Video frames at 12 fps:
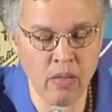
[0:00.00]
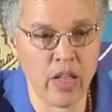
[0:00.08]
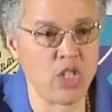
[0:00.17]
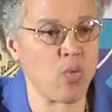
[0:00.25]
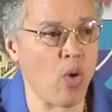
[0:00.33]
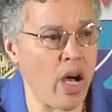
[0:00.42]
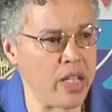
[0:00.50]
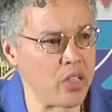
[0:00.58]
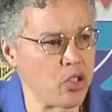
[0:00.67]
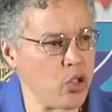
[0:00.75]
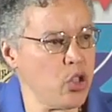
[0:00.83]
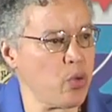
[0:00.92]
That's why,
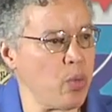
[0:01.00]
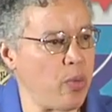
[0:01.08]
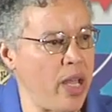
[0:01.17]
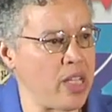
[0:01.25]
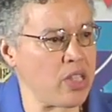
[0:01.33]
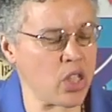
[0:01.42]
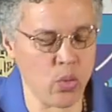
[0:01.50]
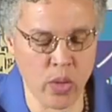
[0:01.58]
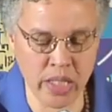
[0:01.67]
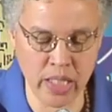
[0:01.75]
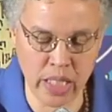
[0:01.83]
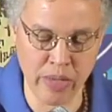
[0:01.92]
as soon as we pass the
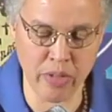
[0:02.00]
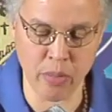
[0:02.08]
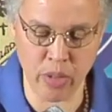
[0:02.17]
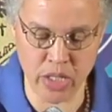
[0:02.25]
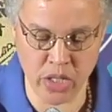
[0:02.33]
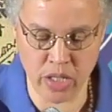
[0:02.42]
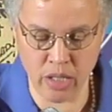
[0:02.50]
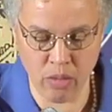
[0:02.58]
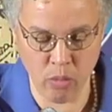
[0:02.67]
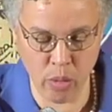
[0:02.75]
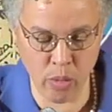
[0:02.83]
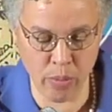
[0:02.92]
2011 budget,
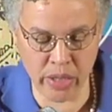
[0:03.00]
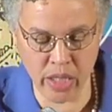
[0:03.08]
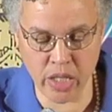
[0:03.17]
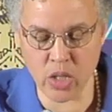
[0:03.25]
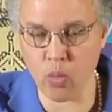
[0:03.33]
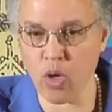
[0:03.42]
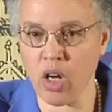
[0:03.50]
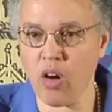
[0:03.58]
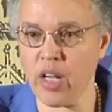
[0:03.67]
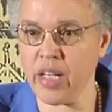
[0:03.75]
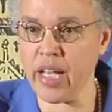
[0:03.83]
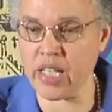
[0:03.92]
we will begin to work
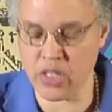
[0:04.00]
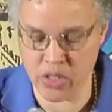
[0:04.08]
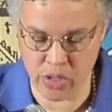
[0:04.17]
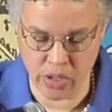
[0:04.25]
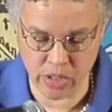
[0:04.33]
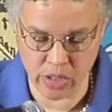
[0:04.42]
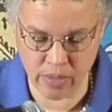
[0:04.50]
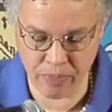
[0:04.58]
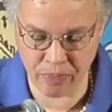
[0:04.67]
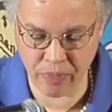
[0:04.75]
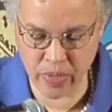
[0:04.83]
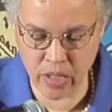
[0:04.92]
on next year's.
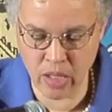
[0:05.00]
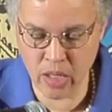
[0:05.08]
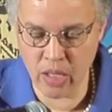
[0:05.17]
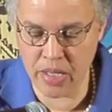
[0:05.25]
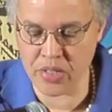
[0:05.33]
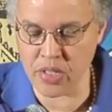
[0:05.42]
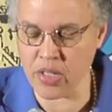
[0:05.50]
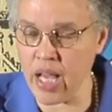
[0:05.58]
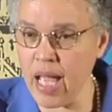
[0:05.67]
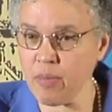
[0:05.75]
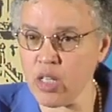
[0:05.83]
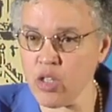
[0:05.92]
It's a
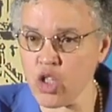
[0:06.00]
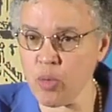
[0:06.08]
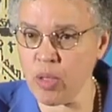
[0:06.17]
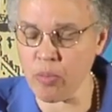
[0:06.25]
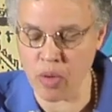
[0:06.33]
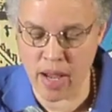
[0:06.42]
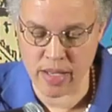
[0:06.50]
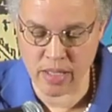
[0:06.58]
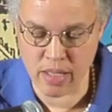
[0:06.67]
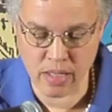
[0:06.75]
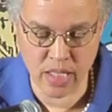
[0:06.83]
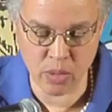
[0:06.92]
time-consuming
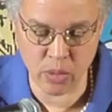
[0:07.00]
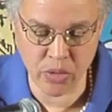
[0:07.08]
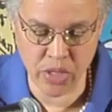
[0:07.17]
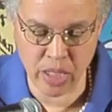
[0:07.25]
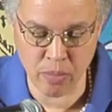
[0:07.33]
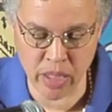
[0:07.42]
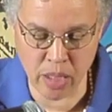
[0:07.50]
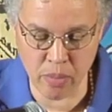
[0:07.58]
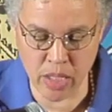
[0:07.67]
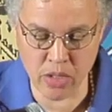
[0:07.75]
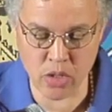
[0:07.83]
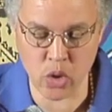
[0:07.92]
process, and it will take many
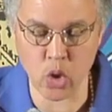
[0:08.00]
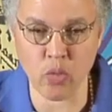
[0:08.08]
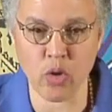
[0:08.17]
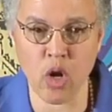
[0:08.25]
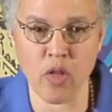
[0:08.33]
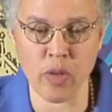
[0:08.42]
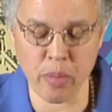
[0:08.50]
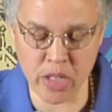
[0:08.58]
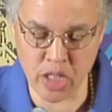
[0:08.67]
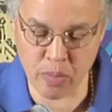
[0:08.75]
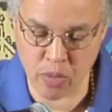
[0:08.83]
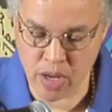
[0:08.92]
months to overhaul the
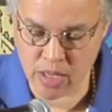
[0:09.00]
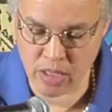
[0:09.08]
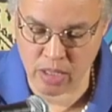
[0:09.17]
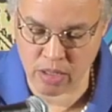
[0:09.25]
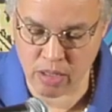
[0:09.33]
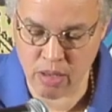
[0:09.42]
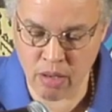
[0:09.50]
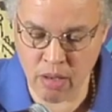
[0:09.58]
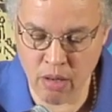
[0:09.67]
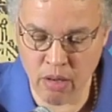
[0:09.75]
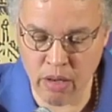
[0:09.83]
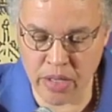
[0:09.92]
budget process
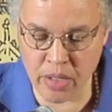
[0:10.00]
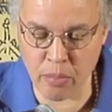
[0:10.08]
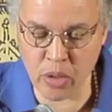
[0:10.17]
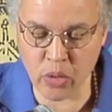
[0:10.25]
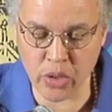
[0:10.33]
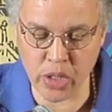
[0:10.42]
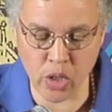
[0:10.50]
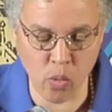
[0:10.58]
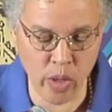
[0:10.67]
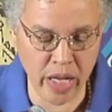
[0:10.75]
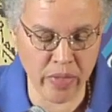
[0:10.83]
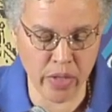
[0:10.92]
and to build it in a
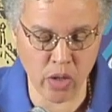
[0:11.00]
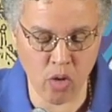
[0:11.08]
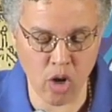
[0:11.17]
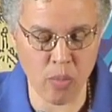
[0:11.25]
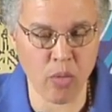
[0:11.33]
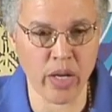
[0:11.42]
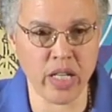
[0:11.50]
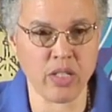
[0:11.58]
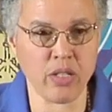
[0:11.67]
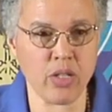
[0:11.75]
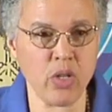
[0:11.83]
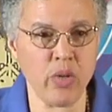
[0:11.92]
way that
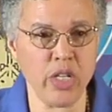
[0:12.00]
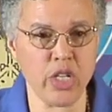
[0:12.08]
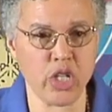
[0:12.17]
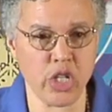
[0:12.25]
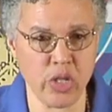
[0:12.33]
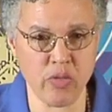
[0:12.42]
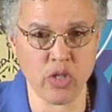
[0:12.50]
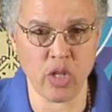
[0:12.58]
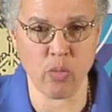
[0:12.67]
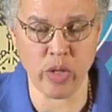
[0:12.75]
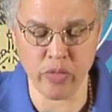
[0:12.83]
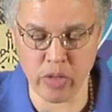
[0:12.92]
incorporates the new initiatives
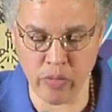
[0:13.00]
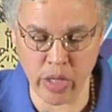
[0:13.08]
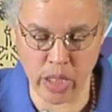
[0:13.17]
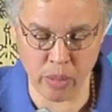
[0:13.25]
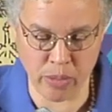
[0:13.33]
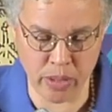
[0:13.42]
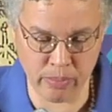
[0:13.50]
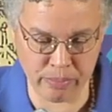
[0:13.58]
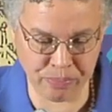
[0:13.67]
that we've developed.